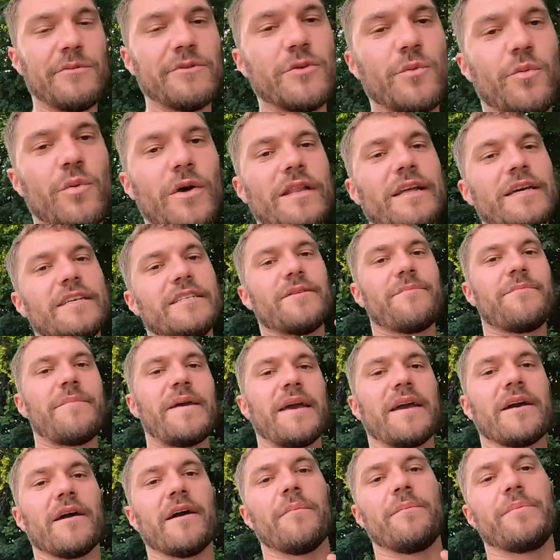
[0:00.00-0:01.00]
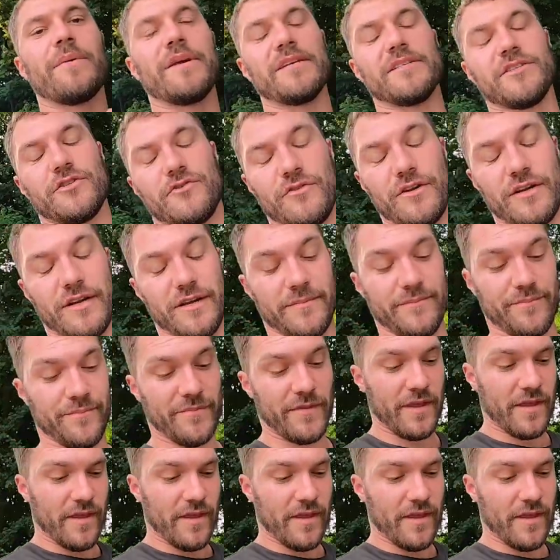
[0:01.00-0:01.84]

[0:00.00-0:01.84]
And he was willing to make a peace treaty.